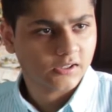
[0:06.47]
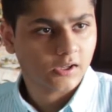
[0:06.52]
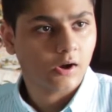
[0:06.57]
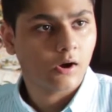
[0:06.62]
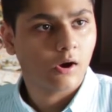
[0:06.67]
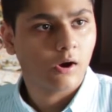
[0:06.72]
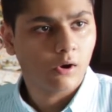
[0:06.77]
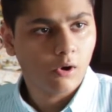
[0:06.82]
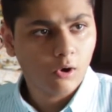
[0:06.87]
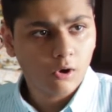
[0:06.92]
month.
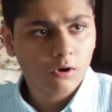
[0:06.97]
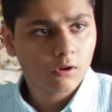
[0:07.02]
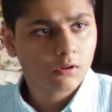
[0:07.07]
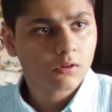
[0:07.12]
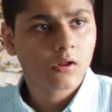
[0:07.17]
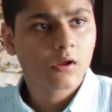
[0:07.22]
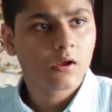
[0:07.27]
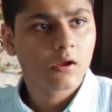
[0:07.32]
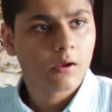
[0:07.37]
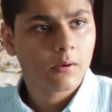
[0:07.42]
A
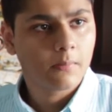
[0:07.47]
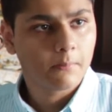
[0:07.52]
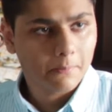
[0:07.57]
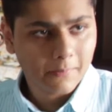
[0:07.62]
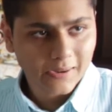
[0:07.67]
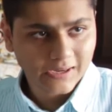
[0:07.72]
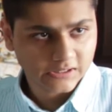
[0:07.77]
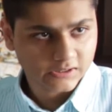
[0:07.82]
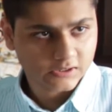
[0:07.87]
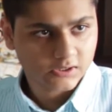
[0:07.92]
whole
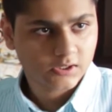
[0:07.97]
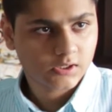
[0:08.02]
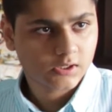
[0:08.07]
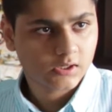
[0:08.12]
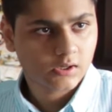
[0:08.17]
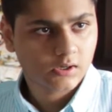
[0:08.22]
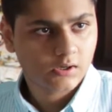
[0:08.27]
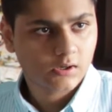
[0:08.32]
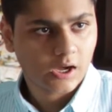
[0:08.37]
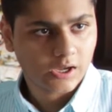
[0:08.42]
month.
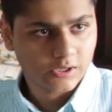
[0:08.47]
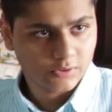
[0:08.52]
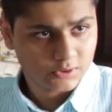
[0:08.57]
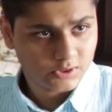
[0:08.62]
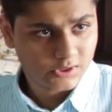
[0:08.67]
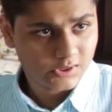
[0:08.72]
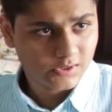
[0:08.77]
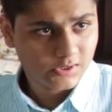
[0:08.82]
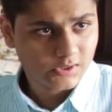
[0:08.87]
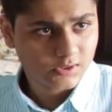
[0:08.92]
Are you
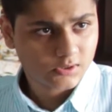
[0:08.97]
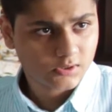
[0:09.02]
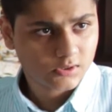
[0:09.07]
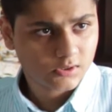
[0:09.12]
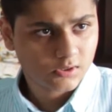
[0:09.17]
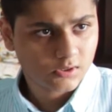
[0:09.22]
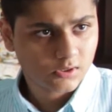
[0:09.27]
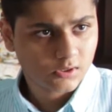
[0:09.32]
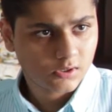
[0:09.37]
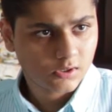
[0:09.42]
serious?
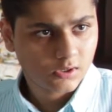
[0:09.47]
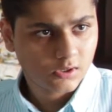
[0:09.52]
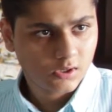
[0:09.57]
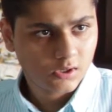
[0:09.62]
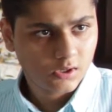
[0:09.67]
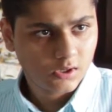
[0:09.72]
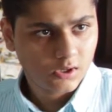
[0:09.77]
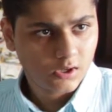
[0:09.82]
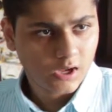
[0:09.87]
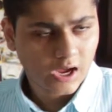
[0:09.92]

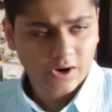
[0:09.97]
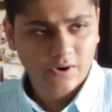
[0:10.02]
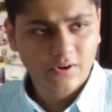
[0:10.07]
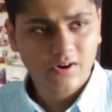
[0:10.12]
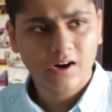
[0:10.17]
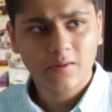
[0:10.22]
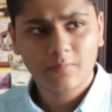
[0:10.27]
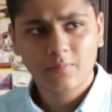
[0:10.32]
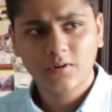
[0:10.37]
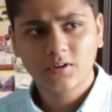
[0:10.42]
I
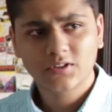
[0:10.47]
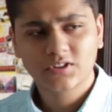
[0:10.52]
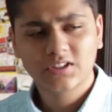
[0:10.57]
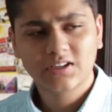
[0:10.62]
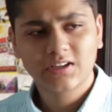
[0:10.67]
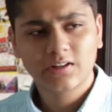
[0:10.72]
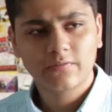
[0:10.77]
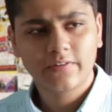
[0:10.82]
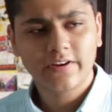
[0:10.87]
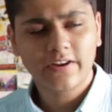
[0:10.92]
could not upload a
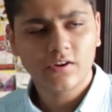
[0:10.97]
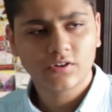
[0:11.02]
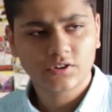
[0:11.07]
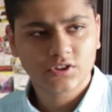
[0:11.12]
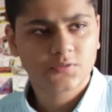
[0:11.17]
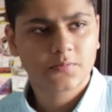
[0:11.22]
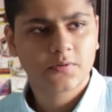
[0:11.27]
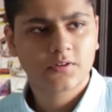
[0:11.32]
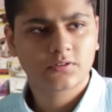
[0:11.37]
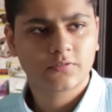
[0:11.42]
single video
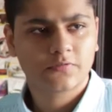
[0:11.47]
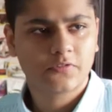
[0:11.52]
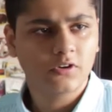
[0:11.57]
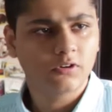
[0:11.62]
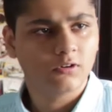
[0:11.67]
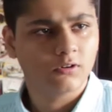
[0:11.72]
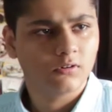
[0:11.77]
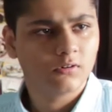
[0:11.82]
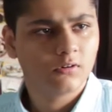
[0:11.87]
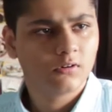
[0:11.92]
just because of
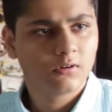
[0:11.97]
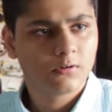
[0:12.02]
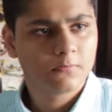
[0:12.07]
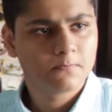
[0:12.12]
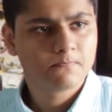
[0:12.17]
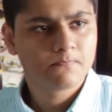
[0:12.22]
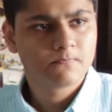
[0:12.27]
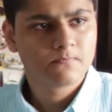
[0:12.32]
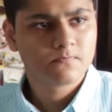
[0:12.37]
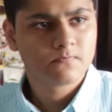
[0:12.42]
you.
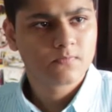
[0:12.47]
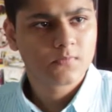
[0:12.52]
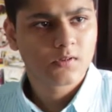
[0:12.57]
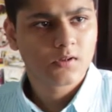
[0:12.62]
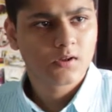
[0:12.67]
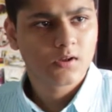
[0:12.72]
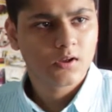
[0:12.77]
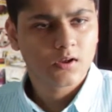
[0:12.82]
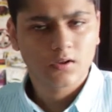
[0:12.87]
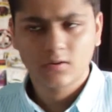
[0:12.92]

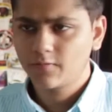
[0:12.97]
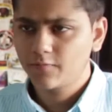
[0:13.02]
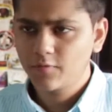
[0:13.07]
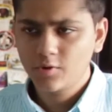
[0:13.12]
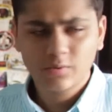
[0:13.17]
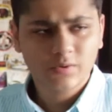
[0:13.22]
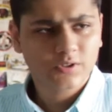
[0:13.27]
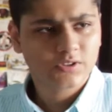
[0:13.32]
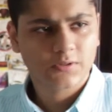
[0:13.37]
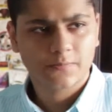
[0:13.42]
The
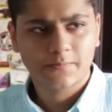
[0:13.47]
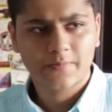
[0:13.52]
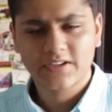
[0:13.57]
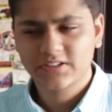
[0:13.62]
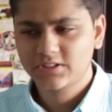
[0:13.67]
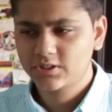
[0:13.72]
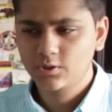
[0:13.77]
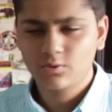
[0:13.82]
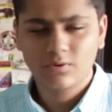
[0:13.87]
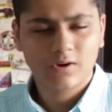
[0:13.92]
viewers are
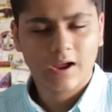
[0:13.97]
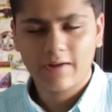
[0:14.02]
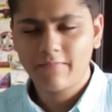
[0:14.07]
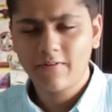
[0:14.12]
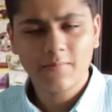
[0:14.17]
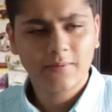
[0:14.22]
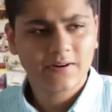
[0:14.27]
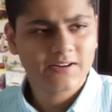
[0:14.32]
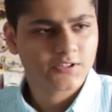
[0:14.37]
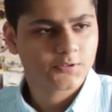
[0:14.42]
pissed. You,
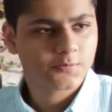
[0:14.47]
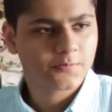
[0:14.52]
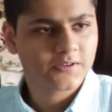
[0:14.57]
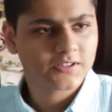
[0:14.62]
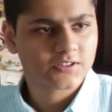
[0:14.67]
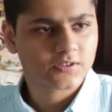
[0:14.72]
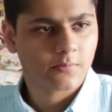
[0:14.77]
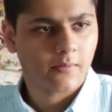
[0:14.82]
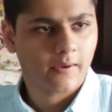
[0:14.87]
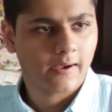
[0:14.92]
everybody's
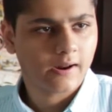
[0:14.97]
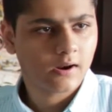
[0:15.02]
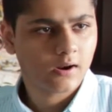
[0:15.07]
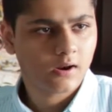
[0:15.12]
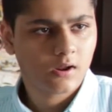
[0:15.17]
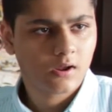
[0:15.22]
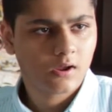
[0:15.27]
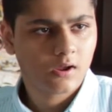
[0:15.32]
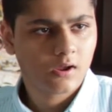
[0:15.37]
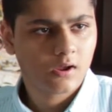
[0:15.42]
pissed, man.